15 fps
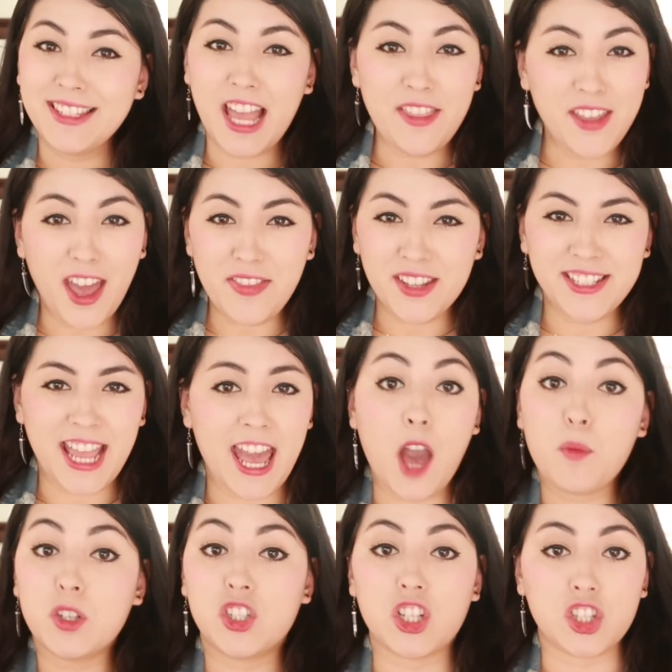Now the other day
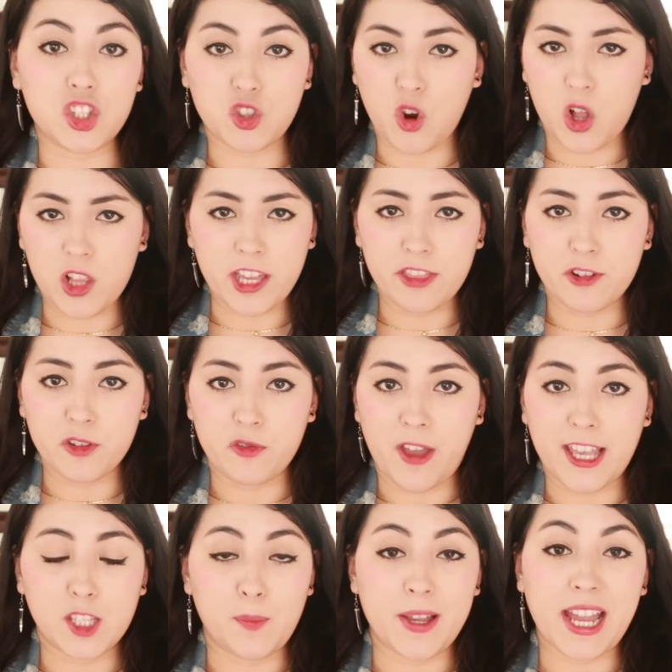I was just scrolling through
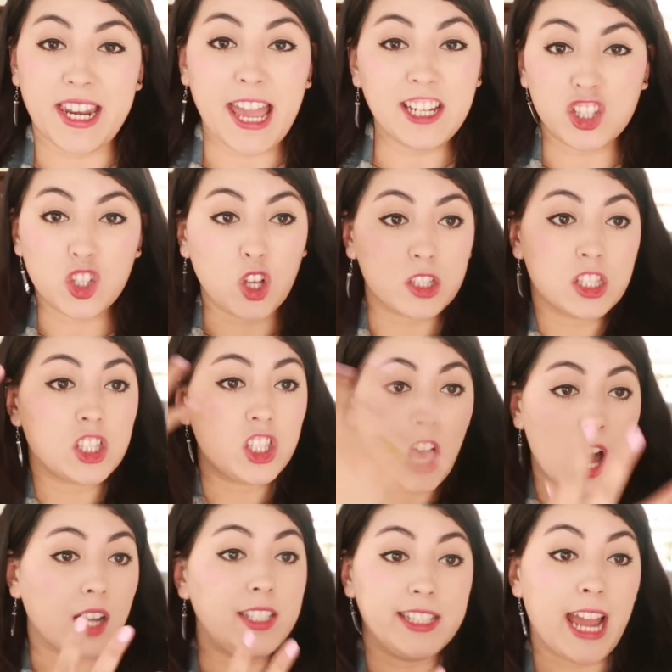Facebook and I just got
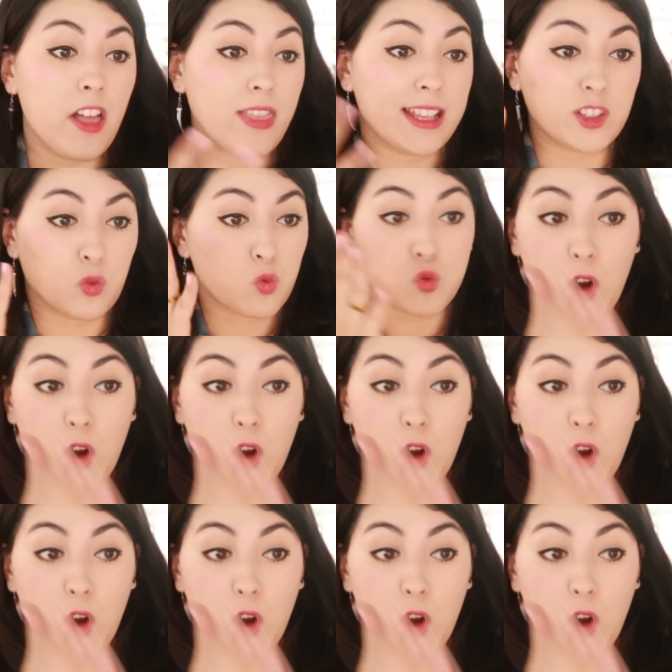sucked down this